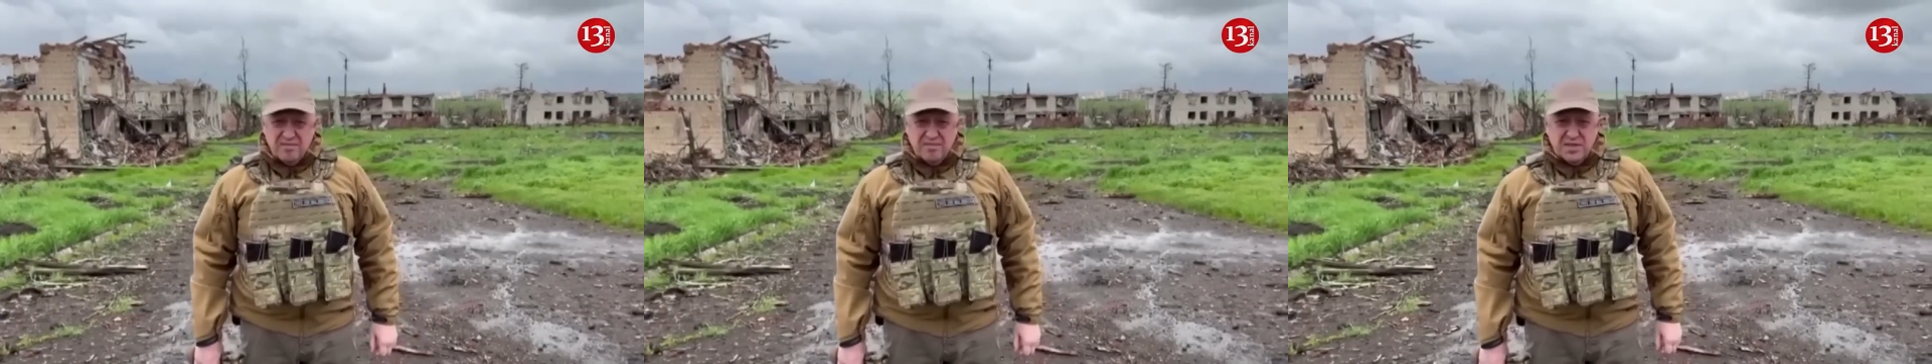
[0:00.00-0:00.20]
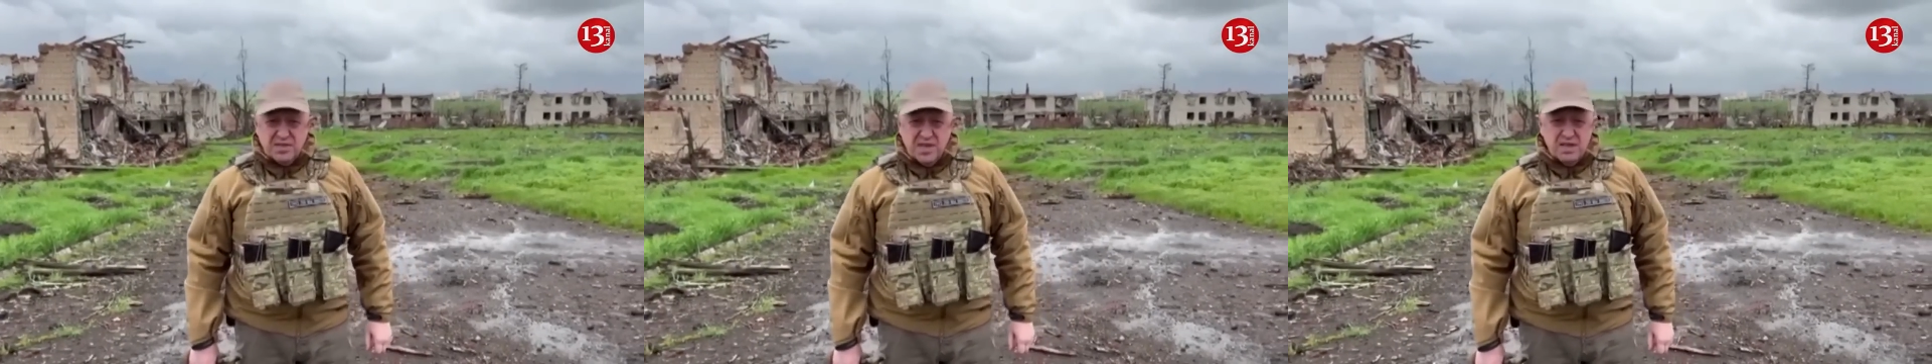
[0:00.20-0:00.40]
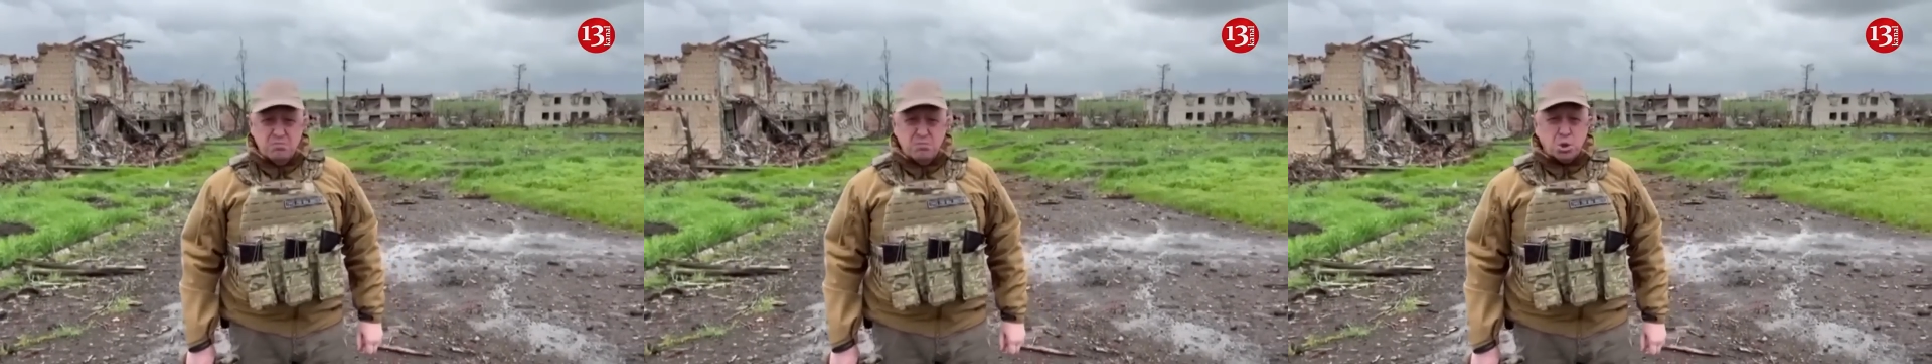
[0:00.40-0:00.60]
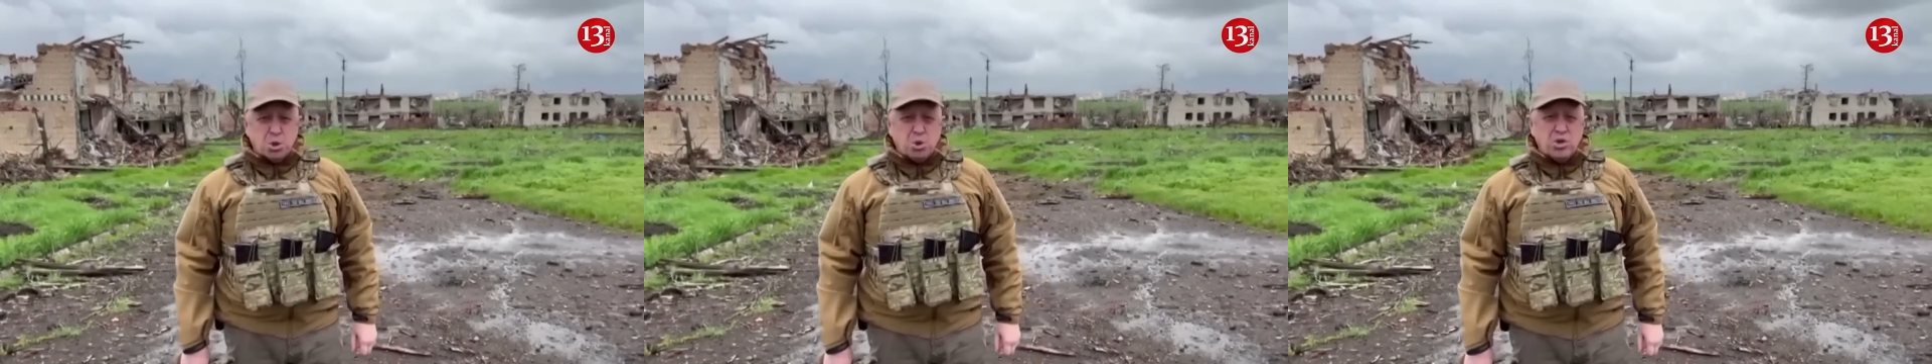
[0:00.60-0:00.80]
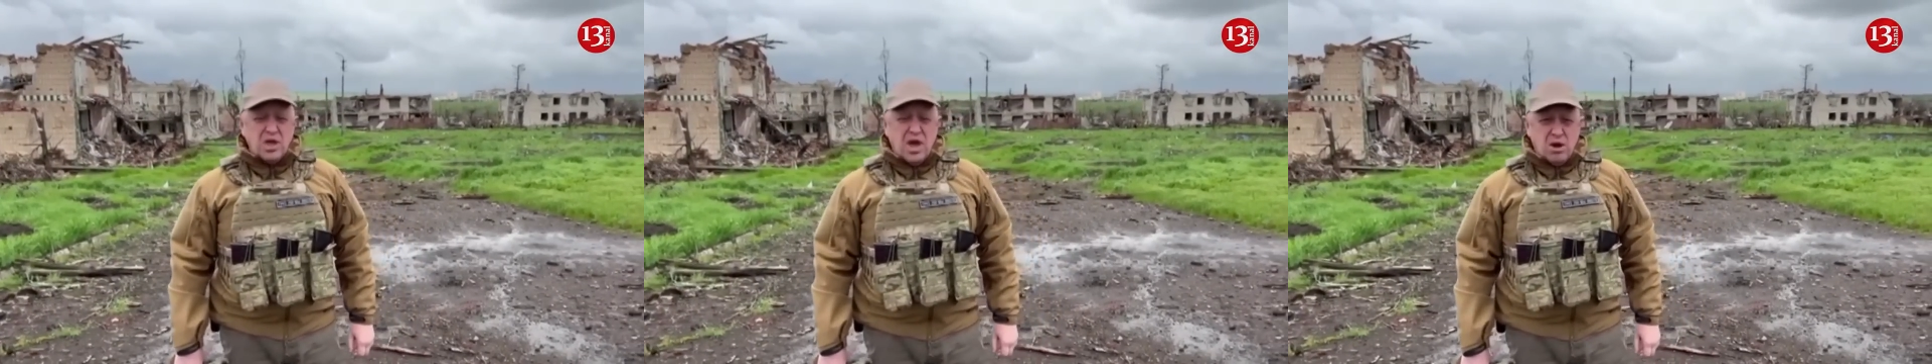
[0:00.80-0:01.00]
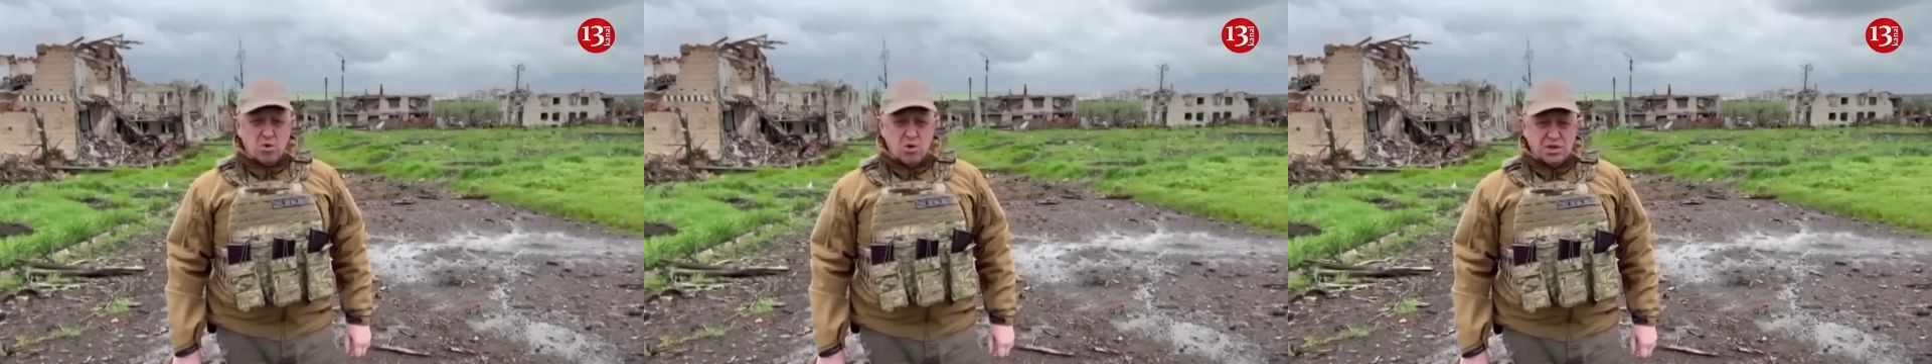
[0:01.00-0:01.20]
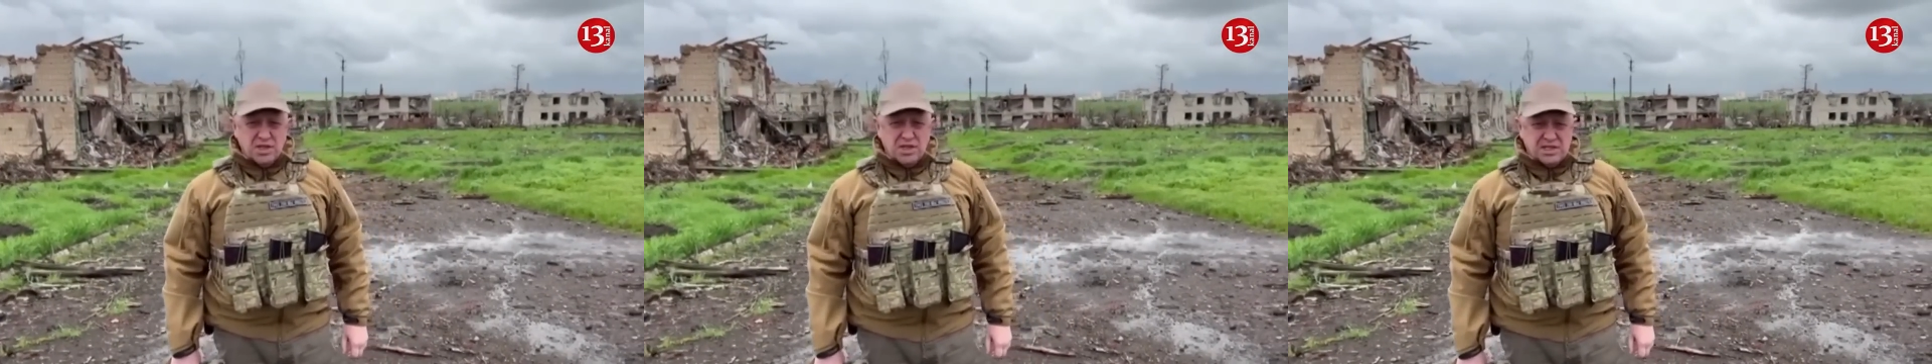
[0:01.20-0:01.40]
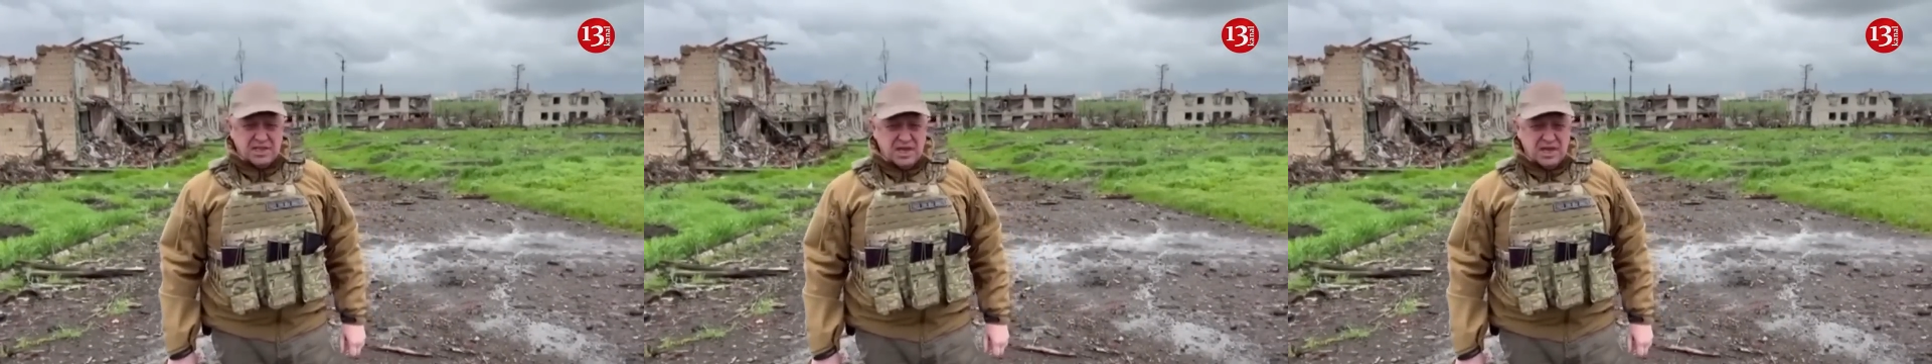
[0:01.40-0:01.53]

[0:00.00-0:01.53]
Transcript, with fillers: about this, citing some